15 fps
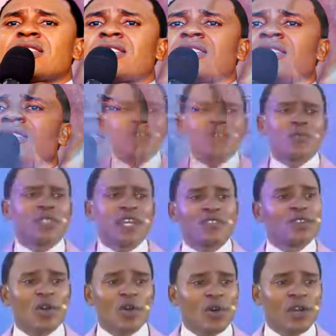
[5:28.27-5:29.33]
No man will
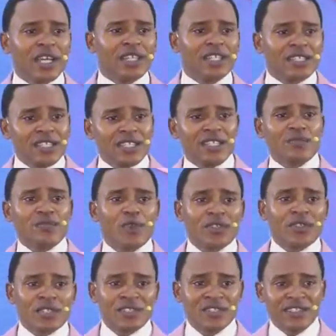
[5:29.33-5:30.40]
tell you, don't collect it, this is
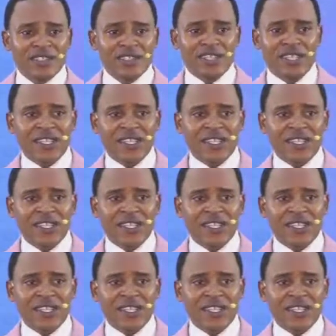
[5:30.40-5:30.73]
poison.